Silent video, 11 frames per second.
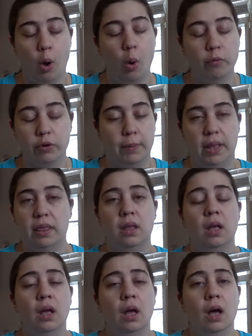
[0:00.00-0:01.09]
over a month.
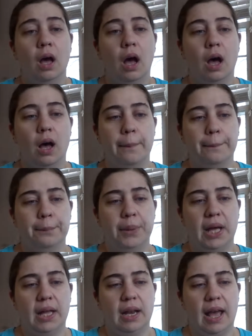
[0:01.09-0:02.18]
But